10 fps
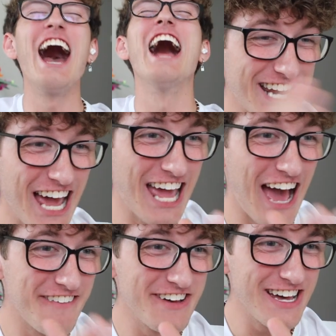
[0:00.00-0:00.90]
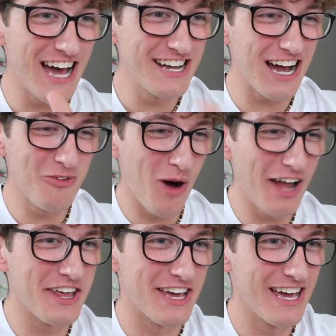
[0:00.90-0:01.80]
Can I have it? I
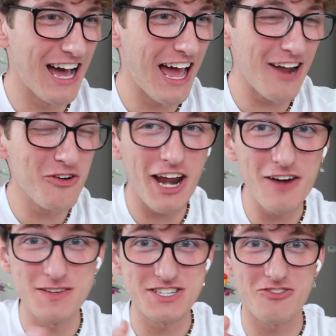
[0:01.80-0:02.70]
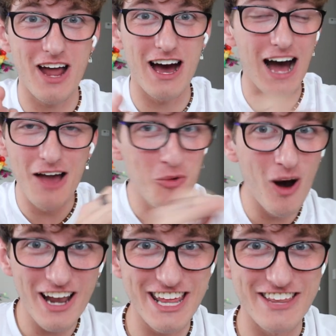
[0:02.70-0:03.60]
want it. I don't care if it's a rat. I
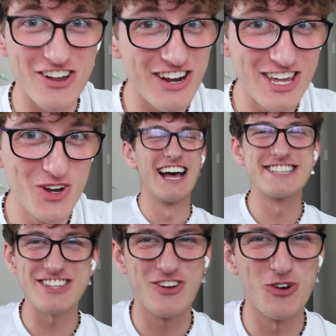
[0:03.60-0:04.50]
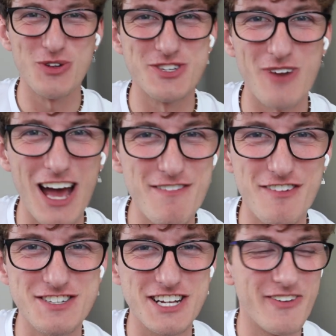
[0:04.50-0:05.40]
want it. They're cute. That's the coolest rat I've
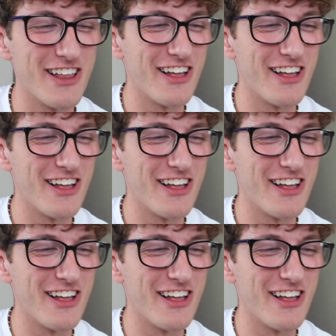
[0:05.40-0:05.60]
ever seen in my